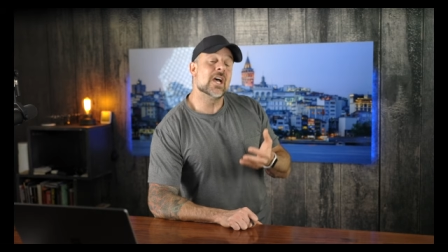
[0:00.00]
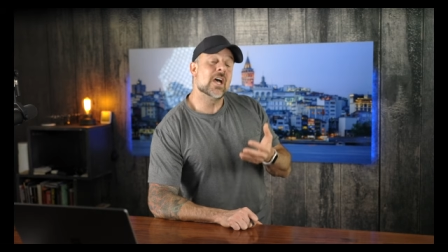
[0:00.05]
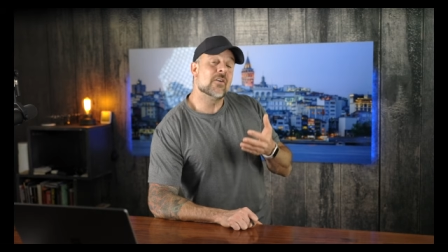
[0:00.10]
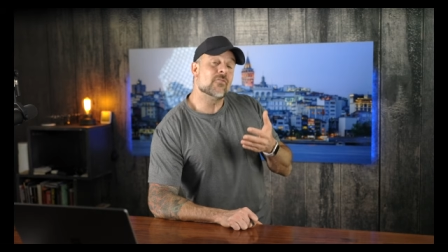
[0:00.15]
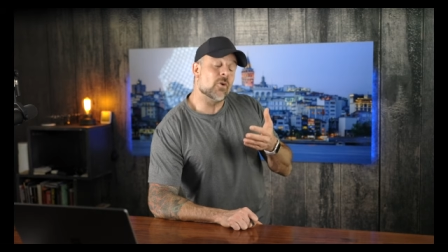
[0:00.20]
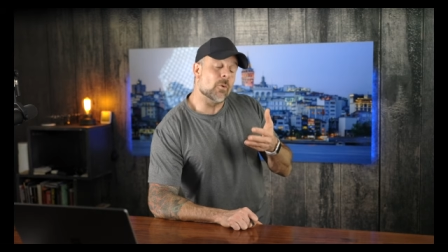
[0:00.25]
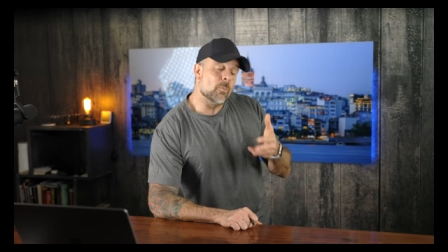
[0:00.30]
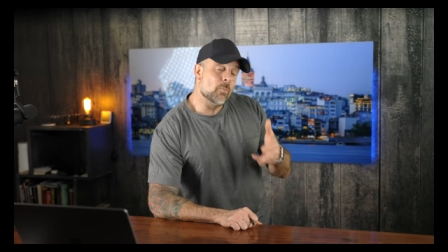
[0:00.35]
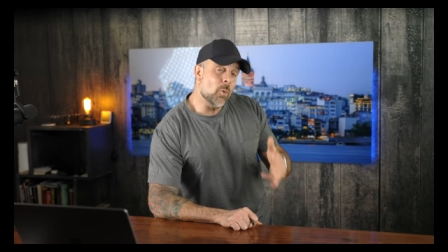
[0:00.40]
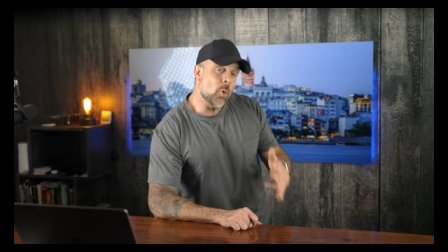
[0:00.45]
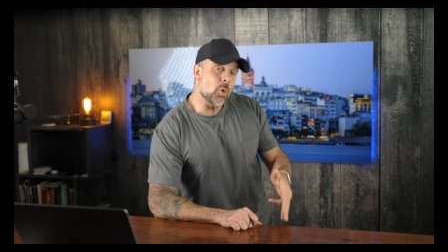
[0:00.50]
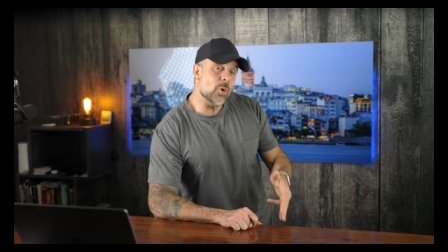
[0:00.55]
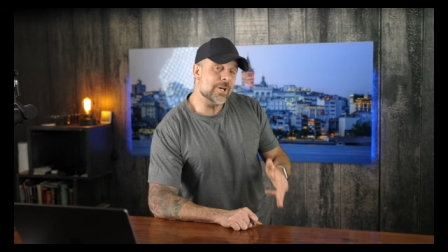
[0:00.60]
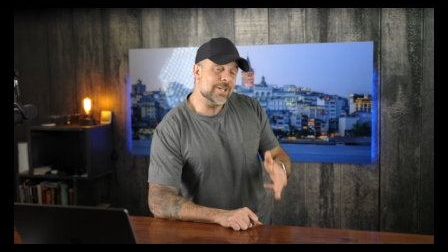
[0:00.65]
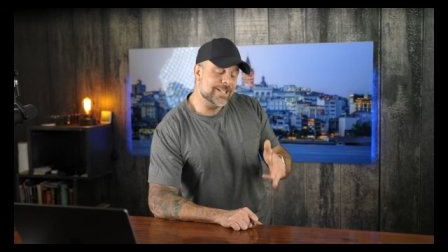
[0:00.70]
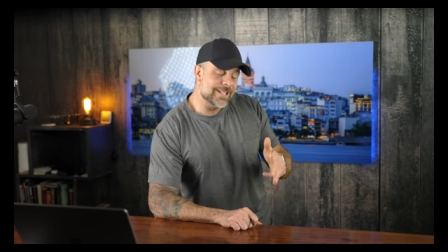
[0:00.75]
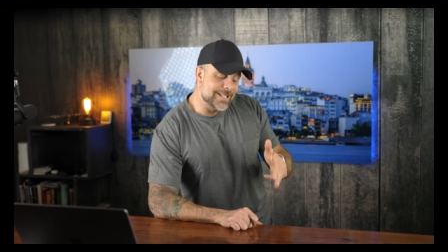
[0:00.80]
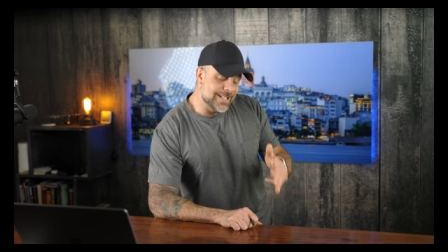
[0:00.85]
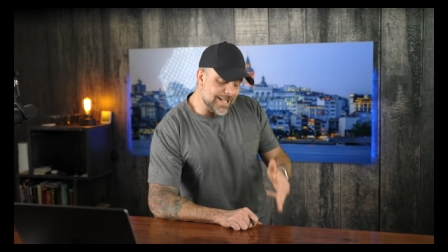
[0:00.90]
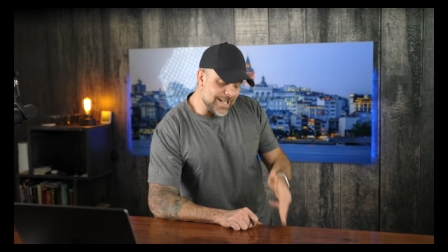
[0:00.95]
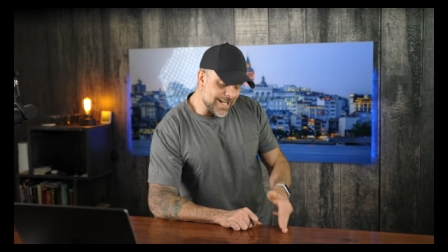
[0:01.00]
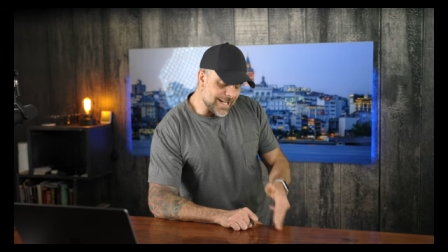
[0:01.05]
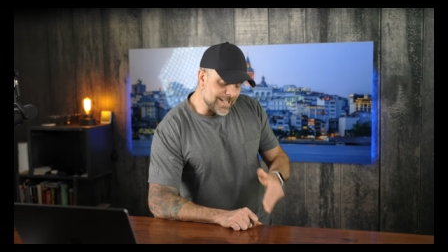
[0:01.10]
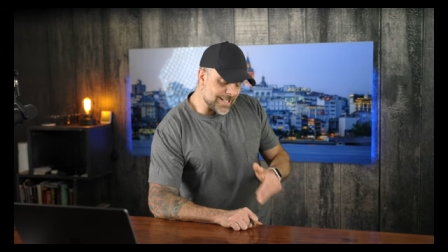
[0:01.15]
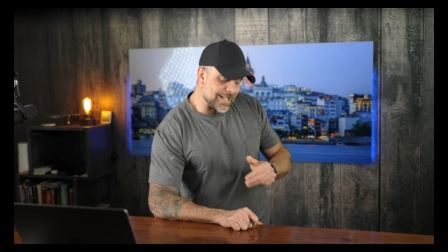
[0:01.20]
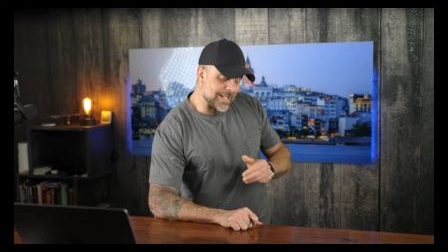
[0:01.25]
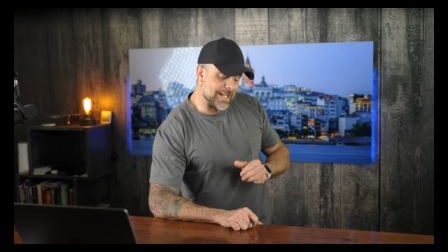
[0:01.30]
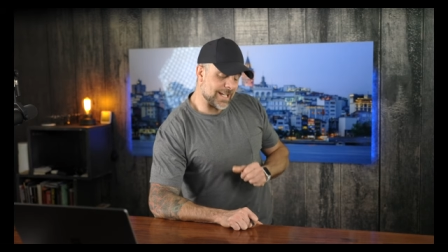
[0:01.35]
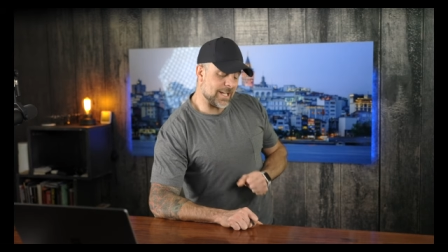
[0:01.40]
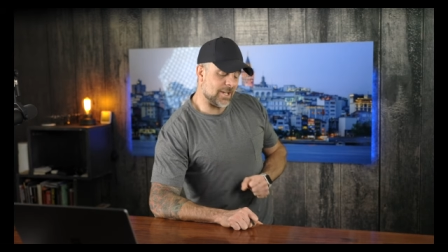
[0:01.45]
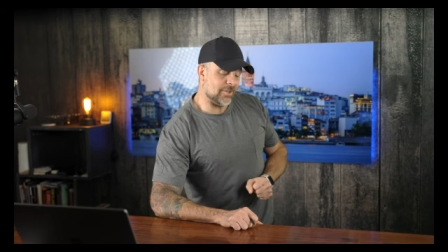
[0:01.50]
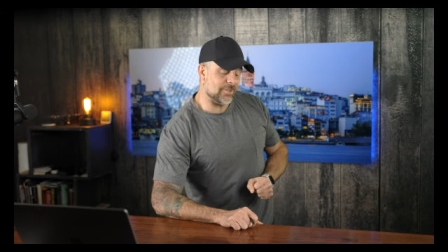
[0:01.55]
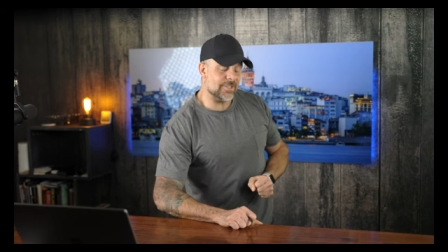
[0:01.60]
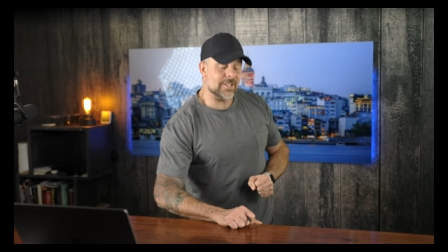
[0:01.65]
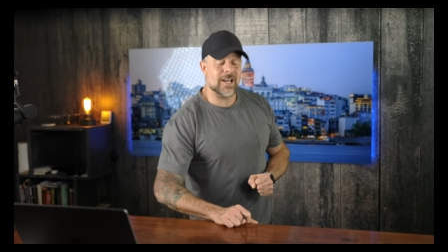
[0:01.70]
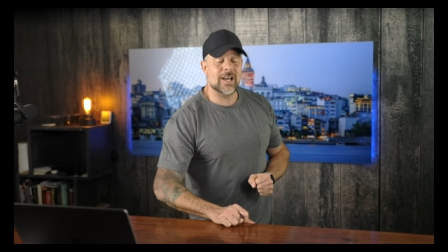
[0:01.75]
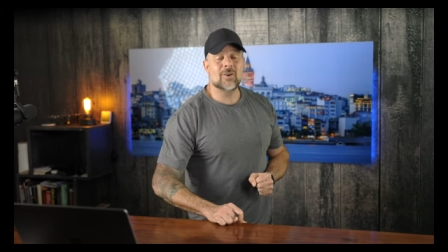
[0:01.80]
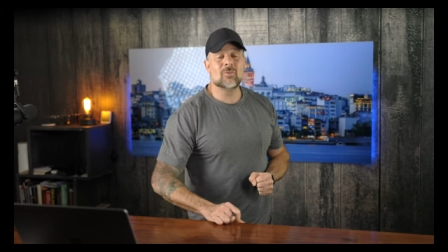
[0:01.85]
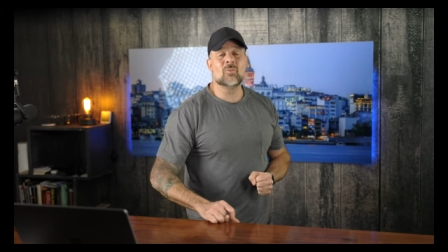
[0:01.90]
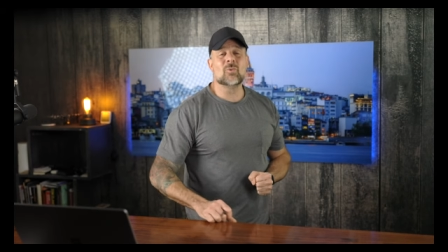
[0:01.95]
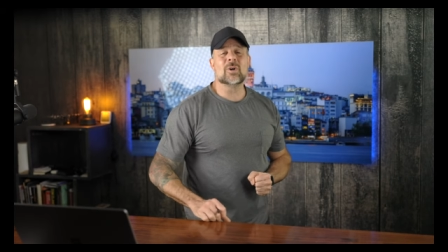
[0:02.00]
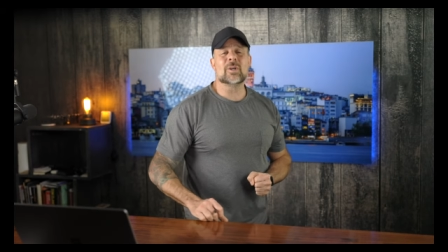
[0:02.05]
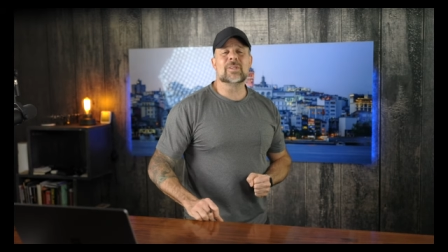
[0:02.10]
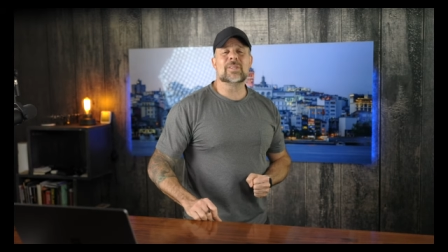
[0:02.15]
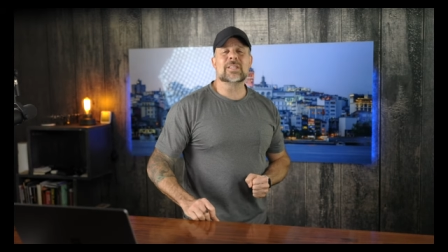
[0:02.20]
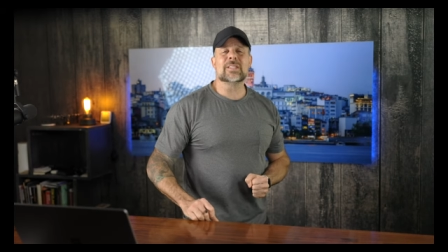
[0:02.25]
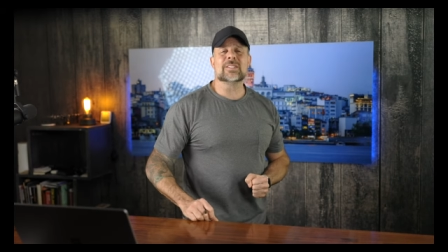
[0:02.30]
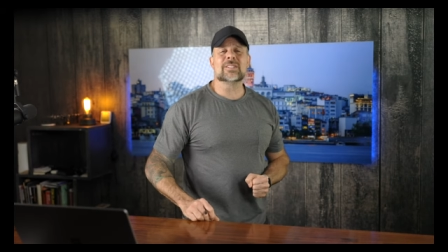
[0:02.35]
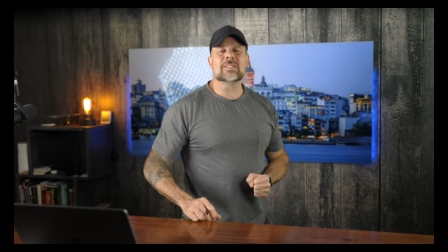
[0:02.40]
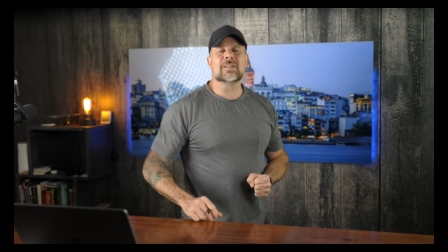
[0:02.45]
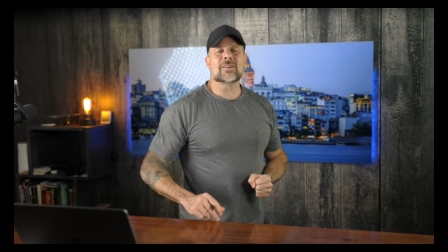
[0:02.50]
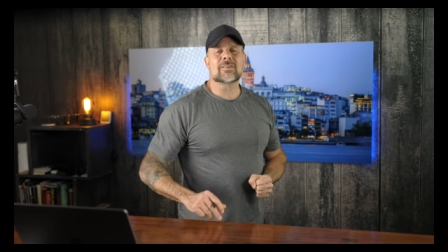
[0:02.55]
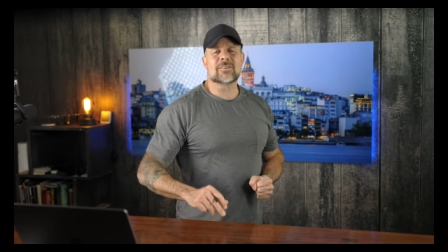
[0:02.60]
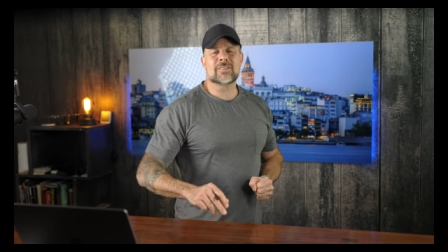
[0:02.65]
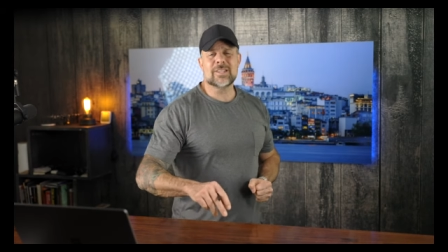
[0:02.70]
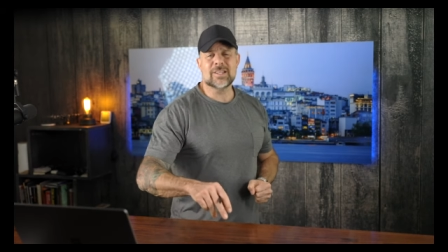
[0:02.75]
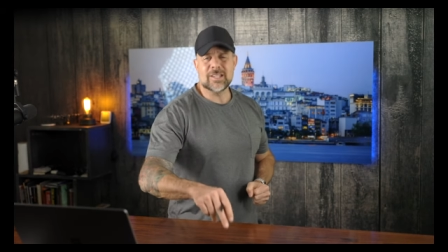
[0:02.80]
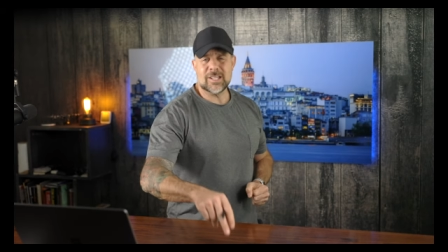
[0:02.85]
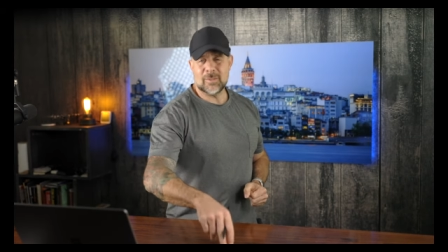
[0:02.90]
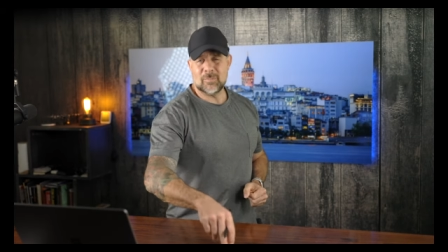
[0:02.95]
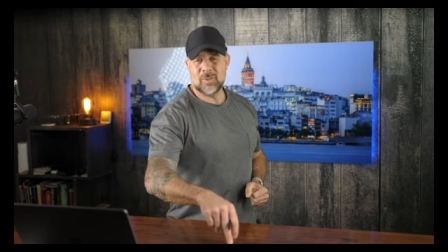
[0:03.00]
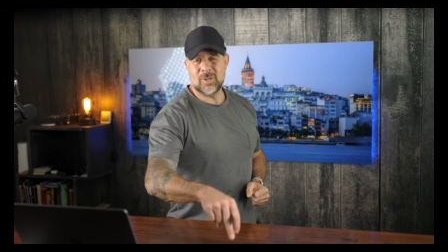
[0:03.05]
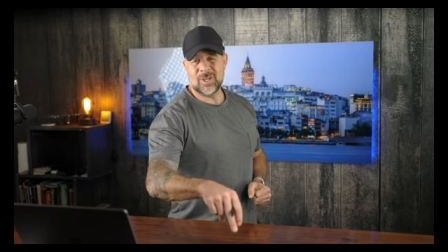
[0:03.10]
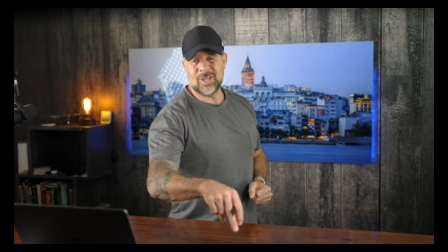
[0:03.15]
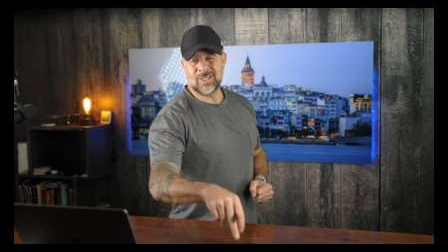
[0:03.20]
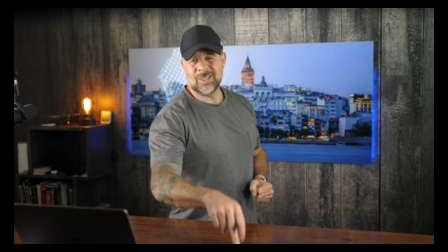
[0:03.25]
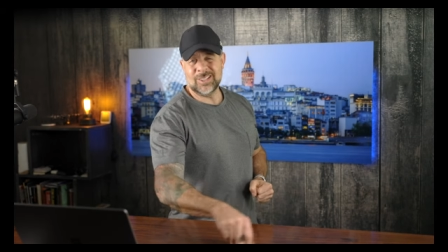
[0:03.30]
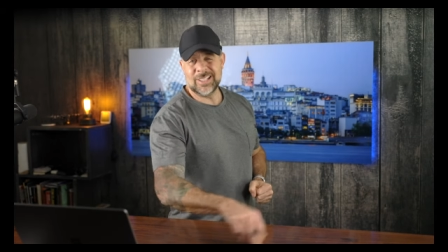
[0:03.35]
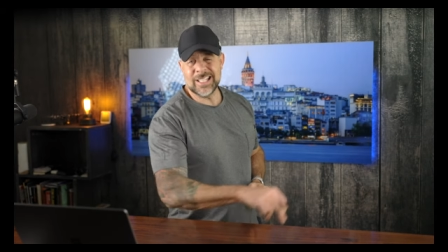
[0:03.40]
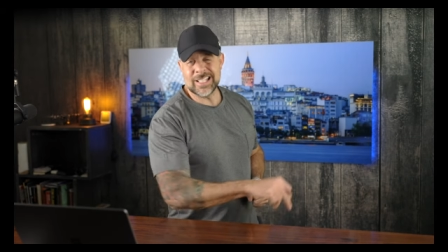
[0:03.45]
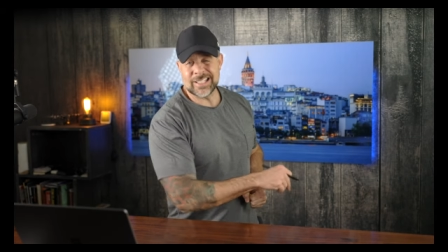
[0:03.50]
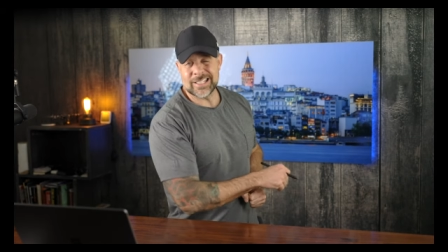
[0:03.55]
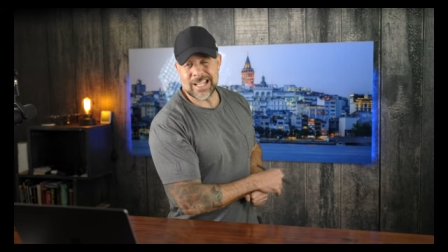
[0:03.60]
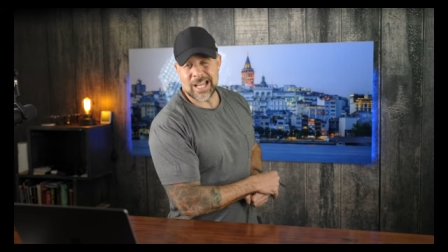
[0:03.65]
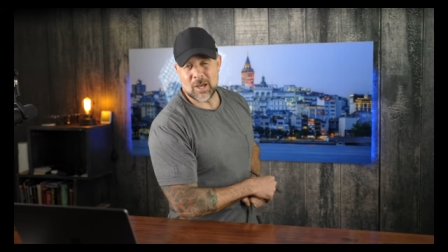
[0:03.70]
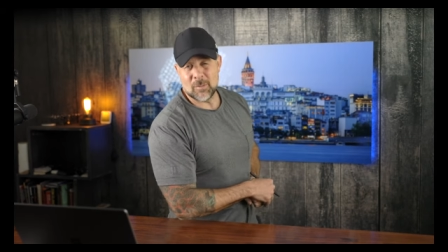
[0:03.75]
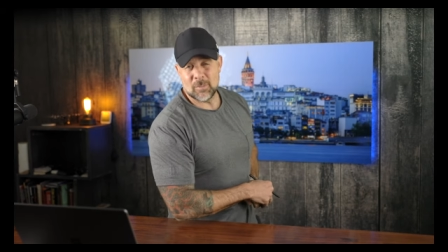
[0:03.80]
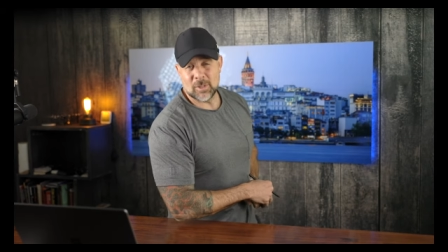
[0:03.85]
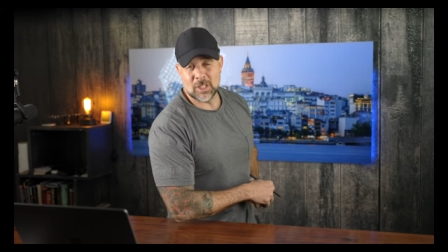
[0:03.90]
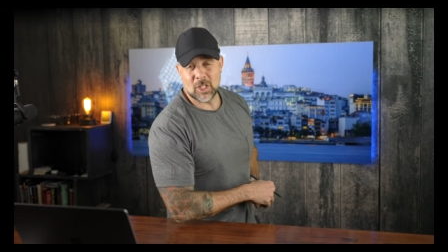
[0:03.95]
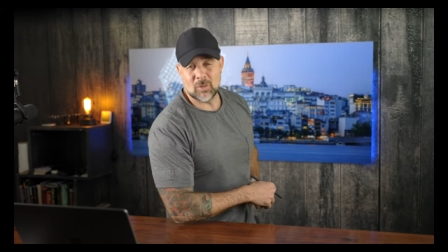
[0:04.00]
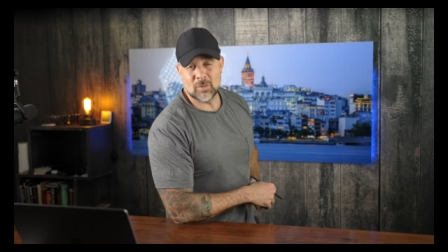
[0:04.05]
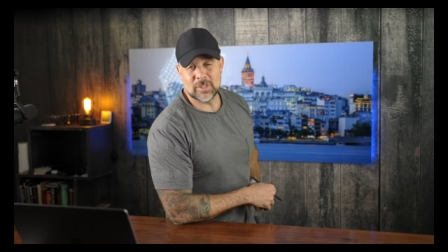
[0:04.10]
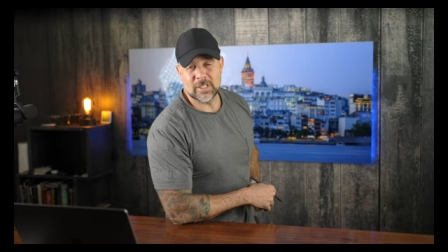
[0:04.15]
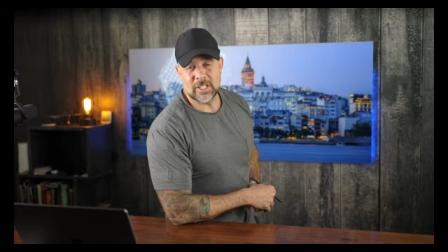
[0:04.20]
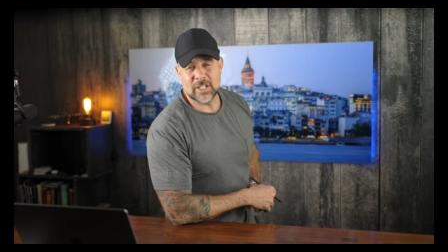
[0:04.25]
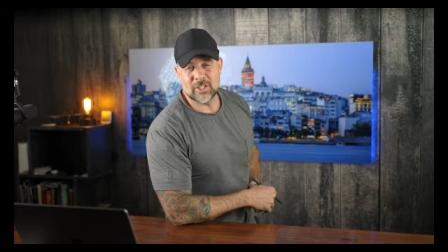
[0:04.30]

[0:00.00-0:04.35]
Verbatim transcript: For more details on one of these suckers, I'm going to put a link down below in the